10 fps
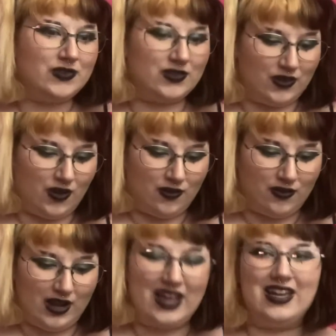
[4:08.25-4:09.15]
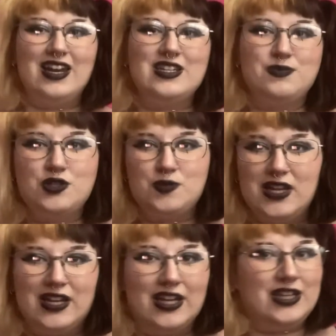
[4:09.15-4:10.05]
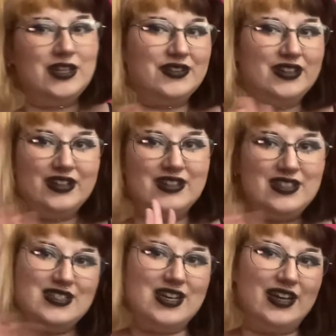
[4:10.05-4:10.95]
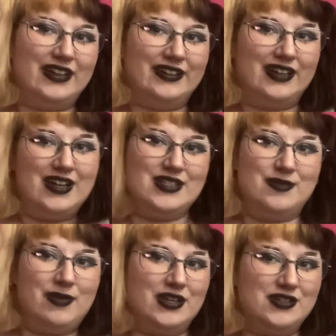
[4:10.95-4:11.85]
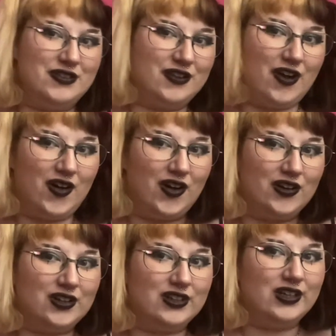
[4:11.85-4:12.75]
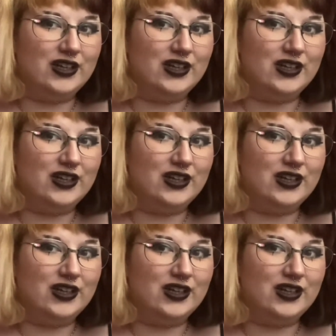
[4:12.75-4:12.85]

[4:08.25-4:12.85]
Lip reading: No. I get it's supposed to be like a cute little detail, customize your car.